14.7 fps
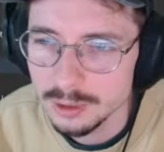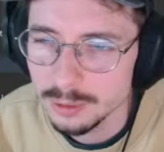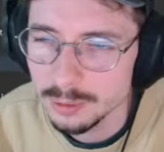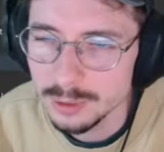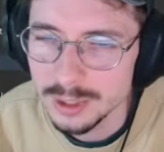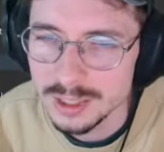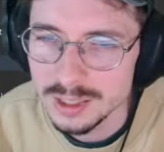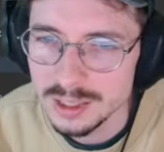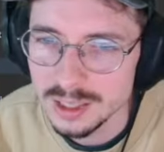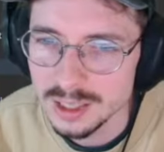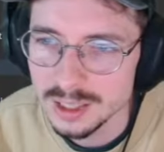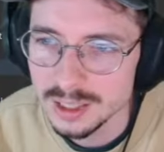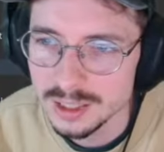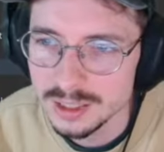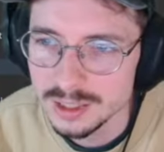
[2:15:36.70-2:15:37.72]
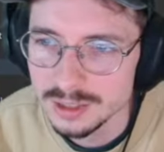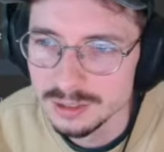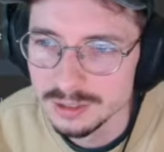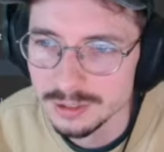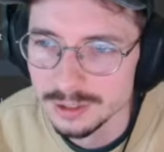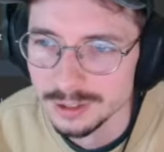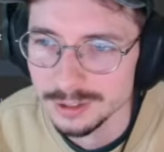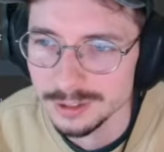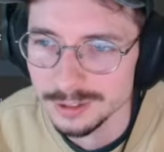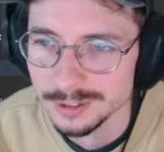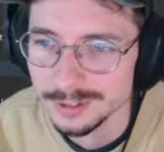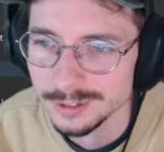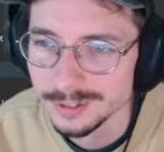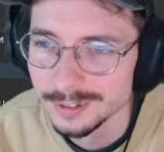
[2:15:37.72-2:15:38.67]
What is this?
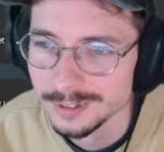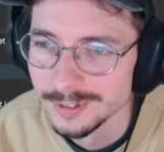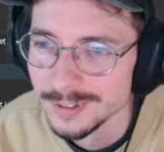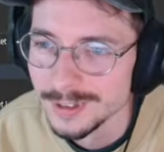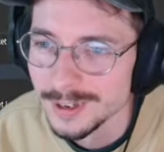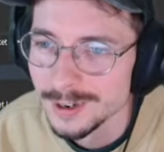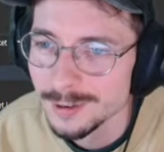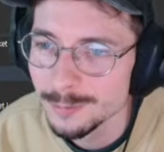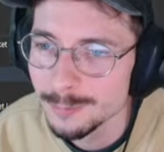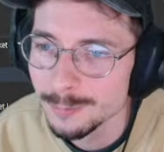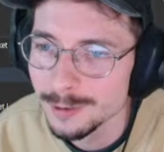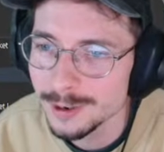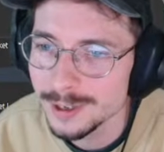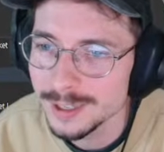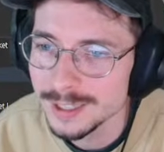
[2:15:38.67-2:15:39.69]
What